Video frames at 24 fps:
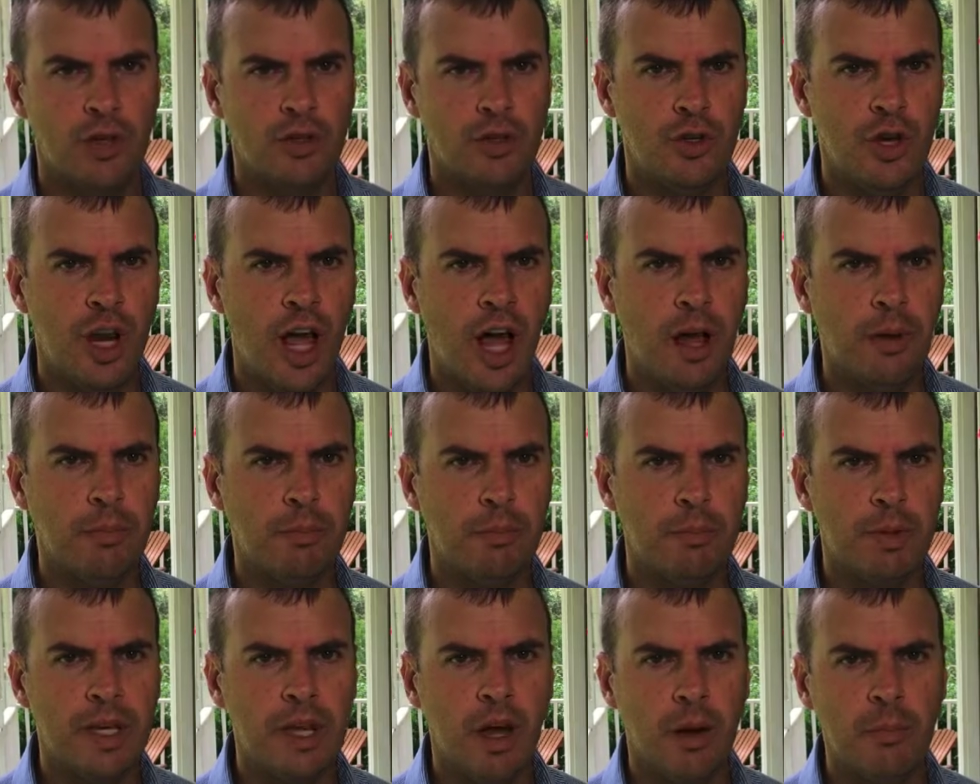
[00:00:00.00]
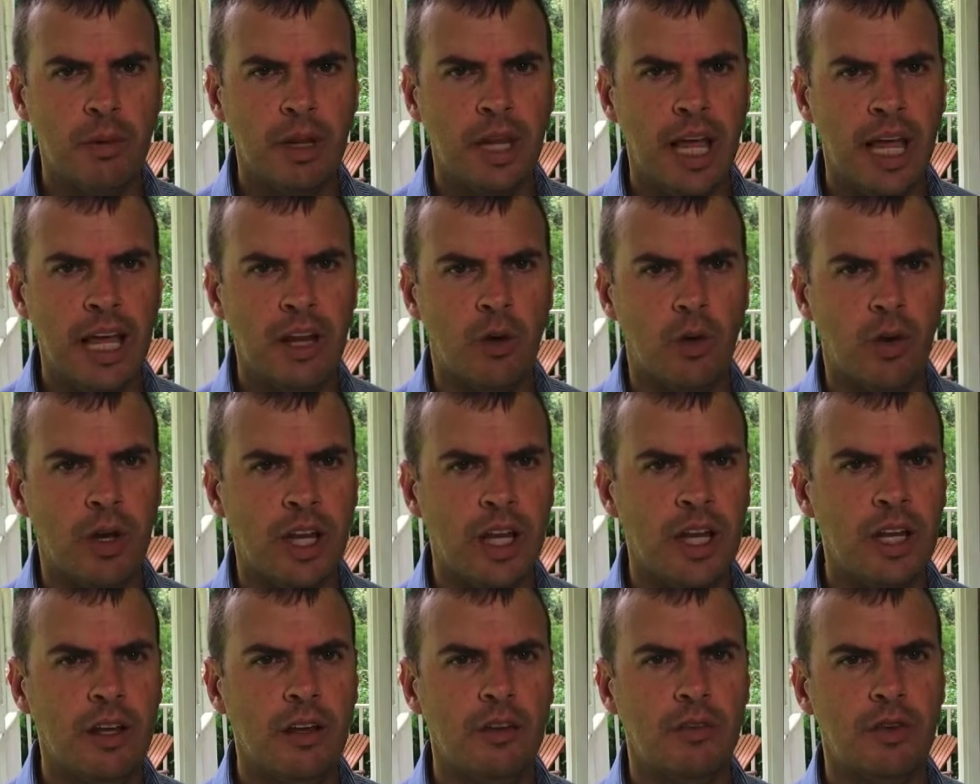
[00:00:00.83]
Do not become late on
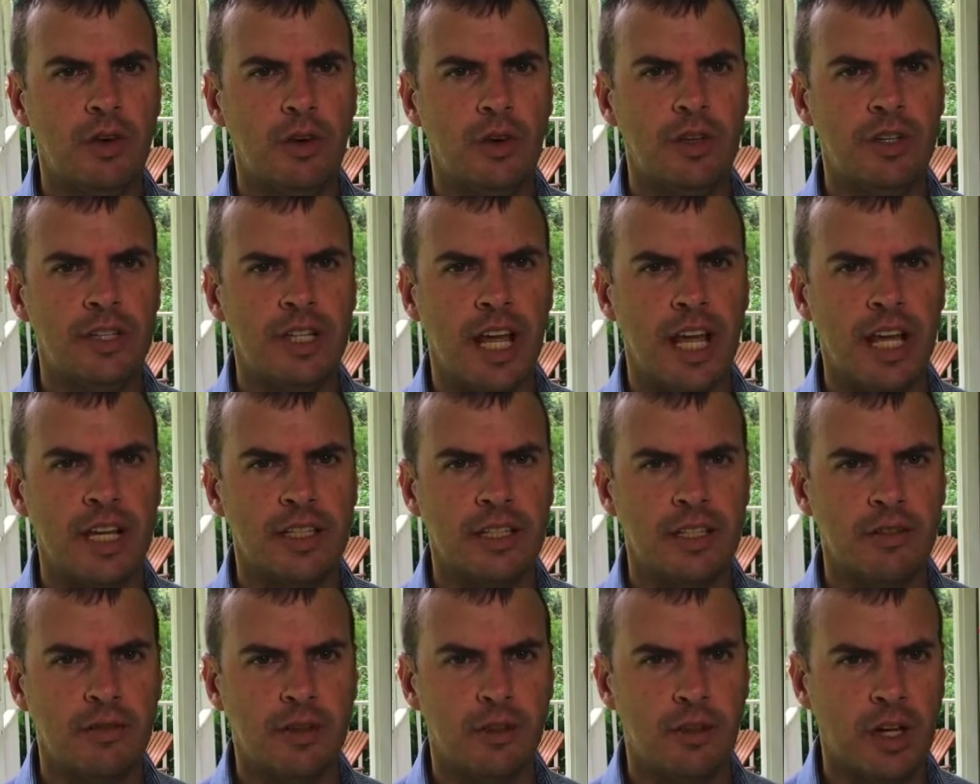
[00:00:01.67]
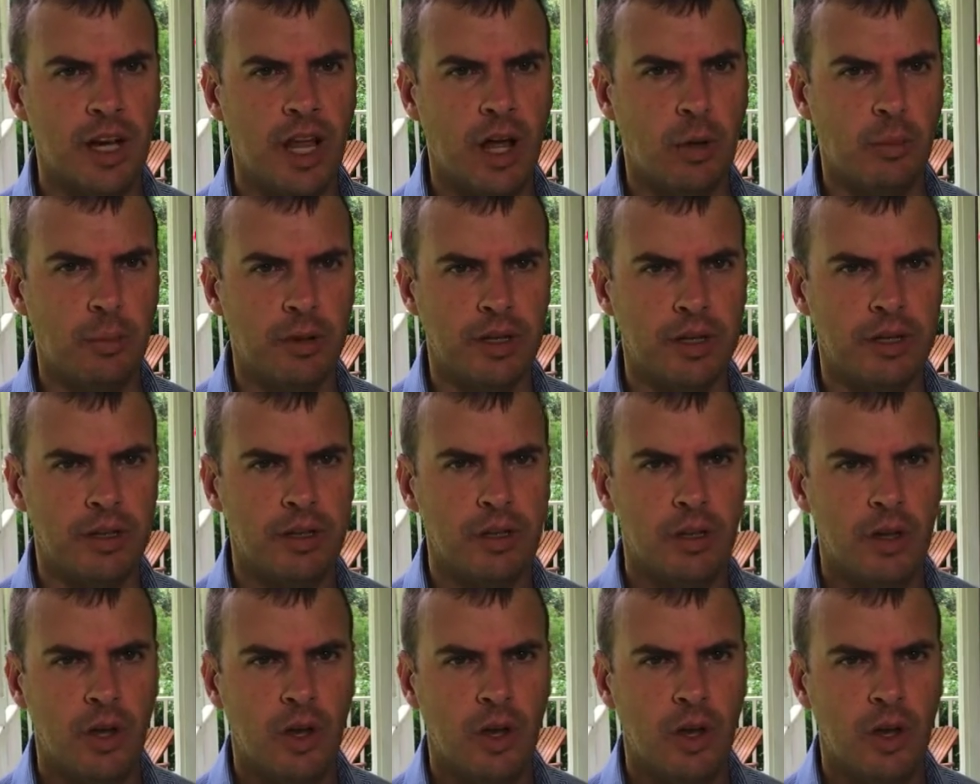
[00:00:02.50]
any of your debts if you can help it.